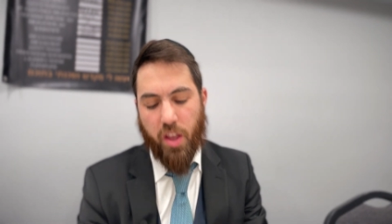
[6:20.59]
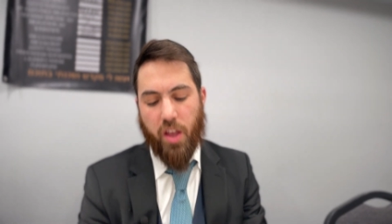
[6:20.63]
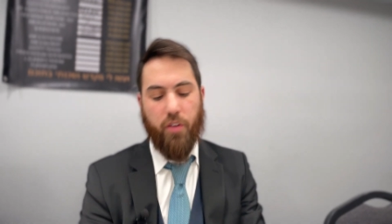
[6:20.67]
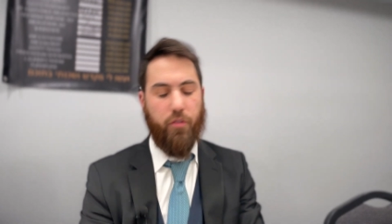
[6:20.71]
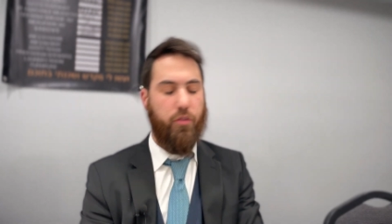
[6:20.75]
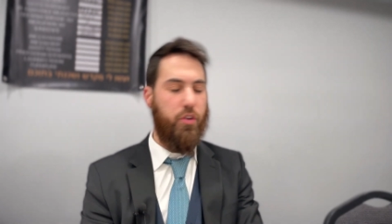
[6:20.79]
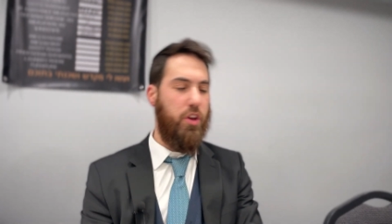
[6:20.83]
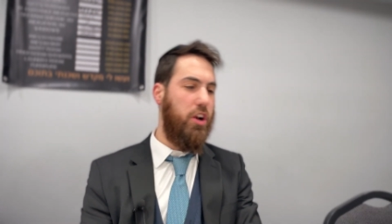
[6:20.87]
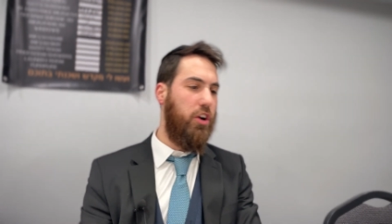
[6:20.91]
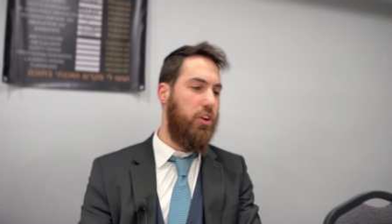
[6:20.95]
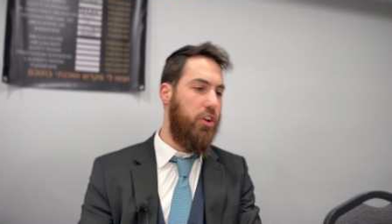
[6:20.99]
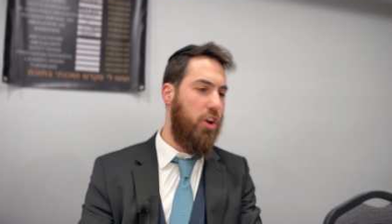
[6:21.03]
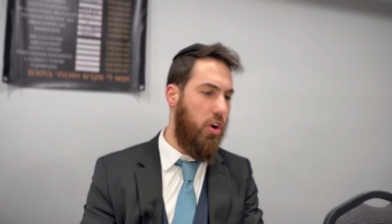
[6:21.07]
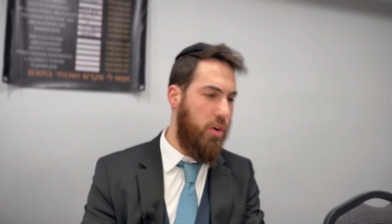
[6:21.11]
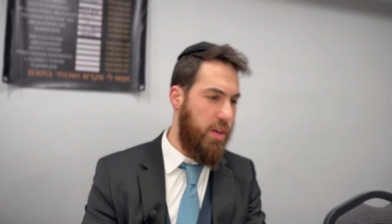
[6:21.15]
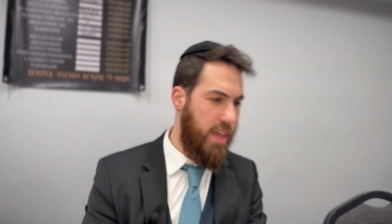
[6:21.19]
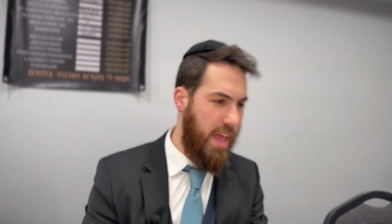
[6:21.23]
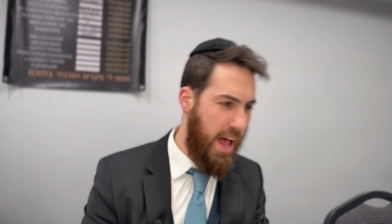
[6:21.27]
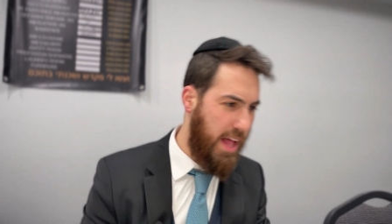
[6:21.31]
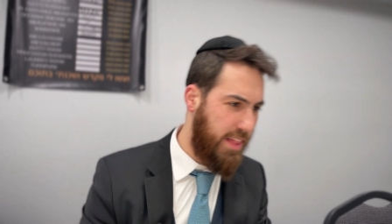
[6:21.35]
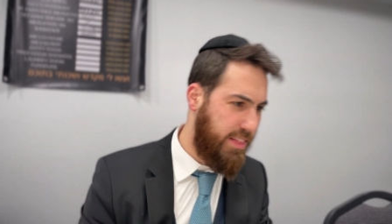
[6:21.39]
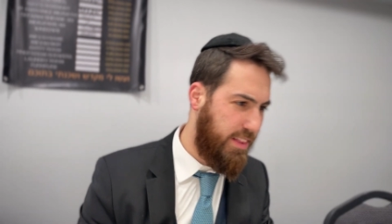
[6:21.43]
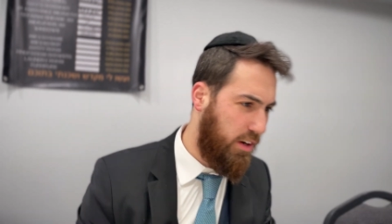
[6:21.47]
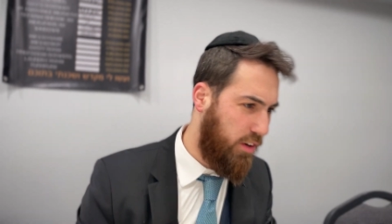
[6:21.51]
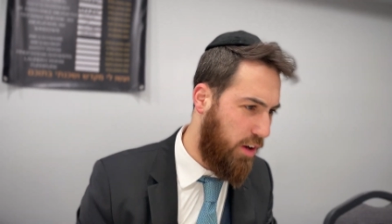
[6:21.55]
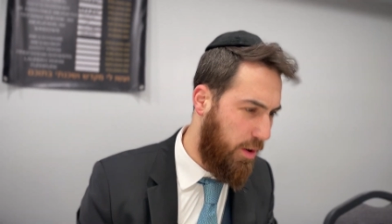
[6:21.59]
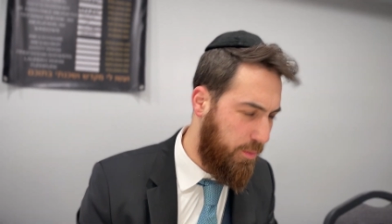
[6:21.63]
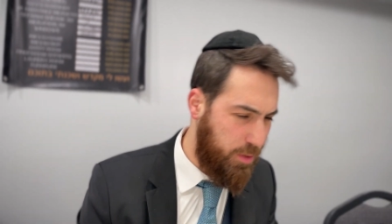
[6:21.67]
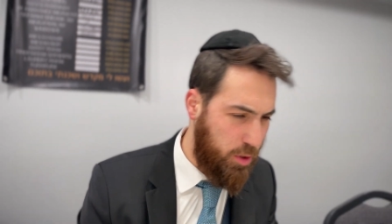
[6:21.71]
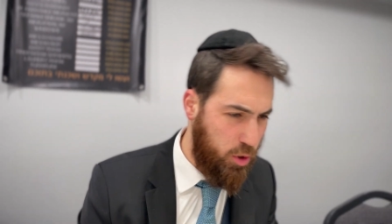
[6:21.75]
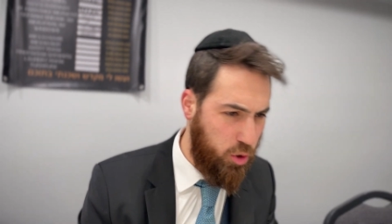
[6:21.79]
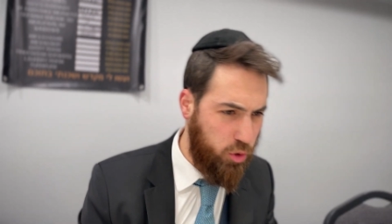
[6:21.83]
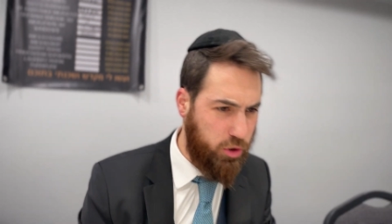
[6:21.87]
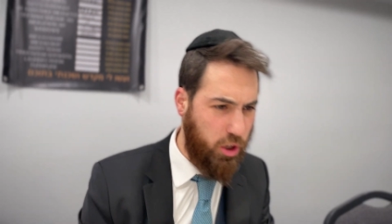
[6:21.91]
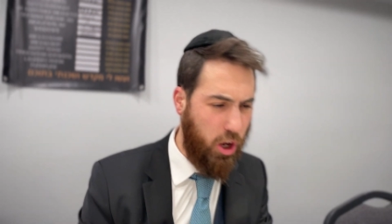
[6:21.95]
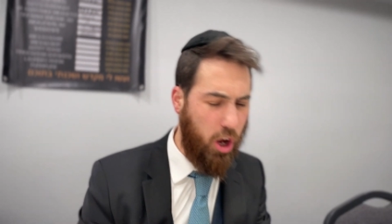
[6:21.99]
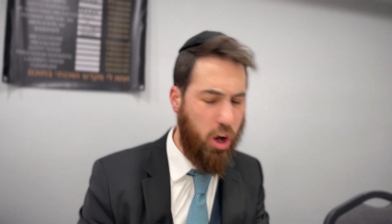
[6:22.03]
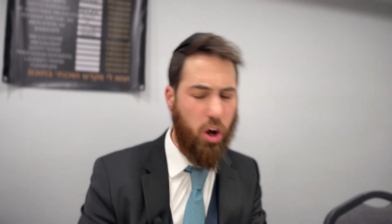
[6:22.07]
If we don't know yet that Rabbi
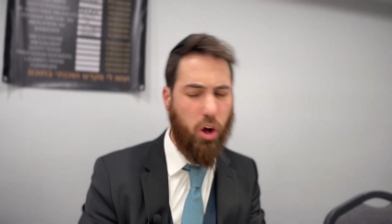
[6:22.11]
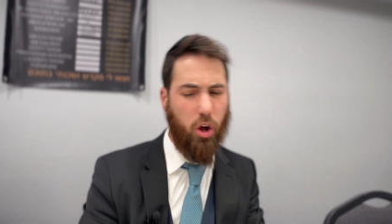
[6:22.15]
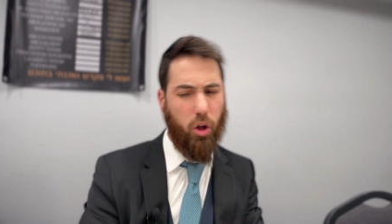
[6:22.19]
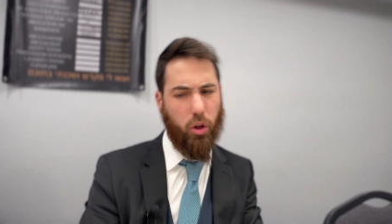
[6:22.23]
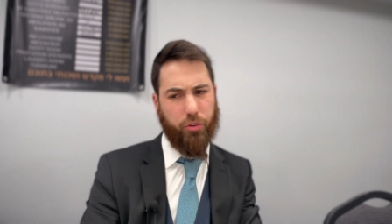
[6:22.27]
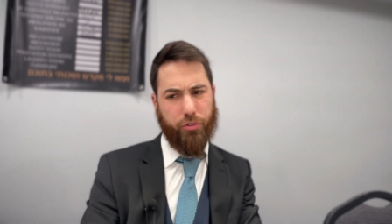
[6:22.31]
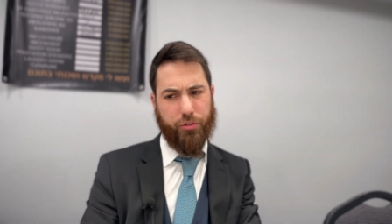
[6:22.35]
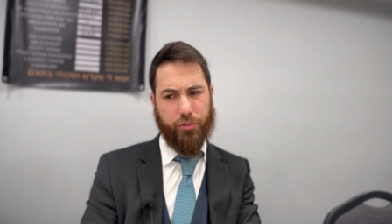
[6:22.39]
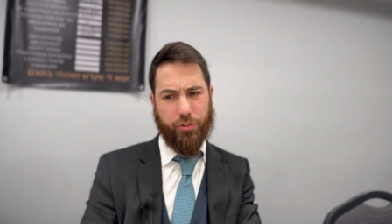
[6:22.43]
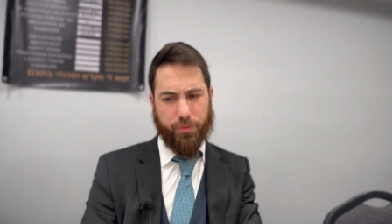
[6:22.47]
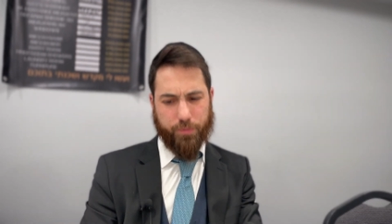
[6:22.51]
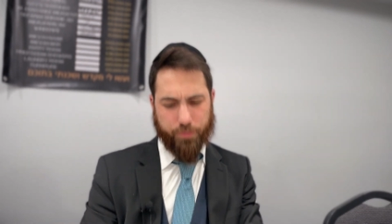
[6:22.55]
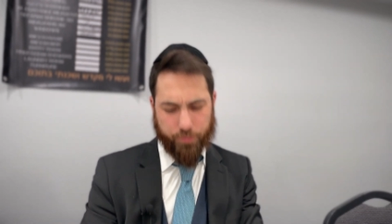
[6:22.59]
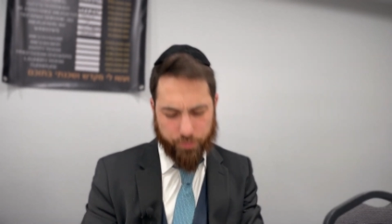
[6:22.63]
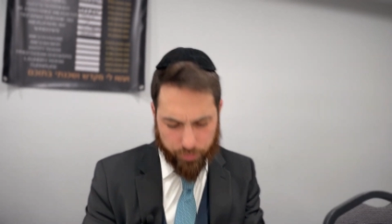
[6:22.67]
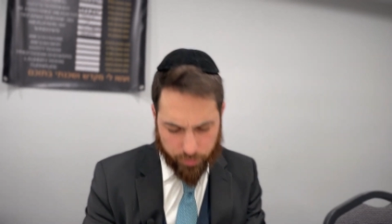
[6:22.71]
Yehuda holds